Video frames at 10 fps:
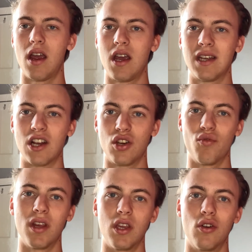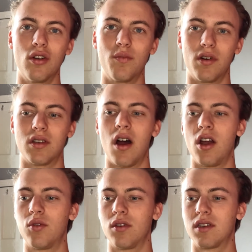actually really good, but it's
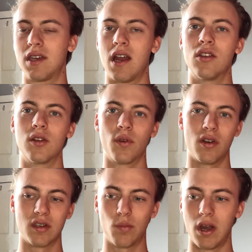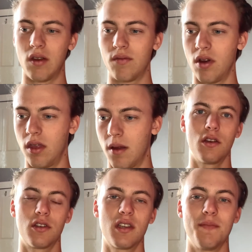hard to understand, so I'm going to explain it further.
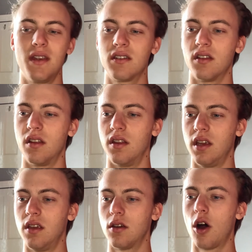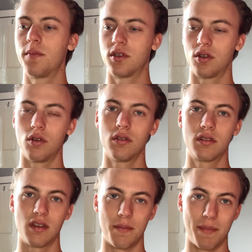So this means that the obstacles,
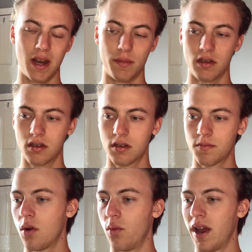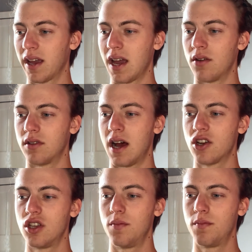the impediments we encounter
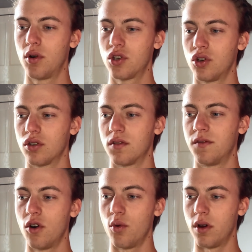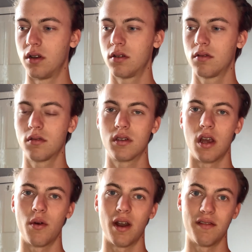actually push us forward,
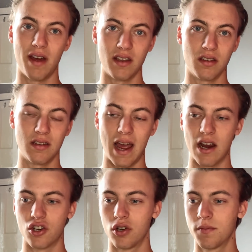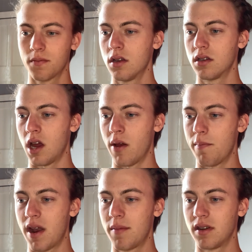so advances action. So
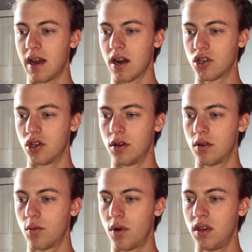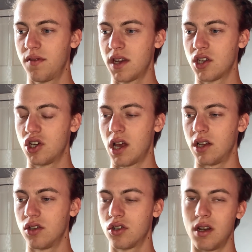impediment to action. When you face a
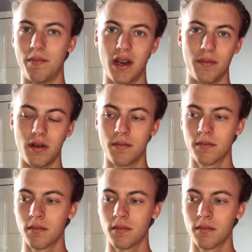challenge, an impediment,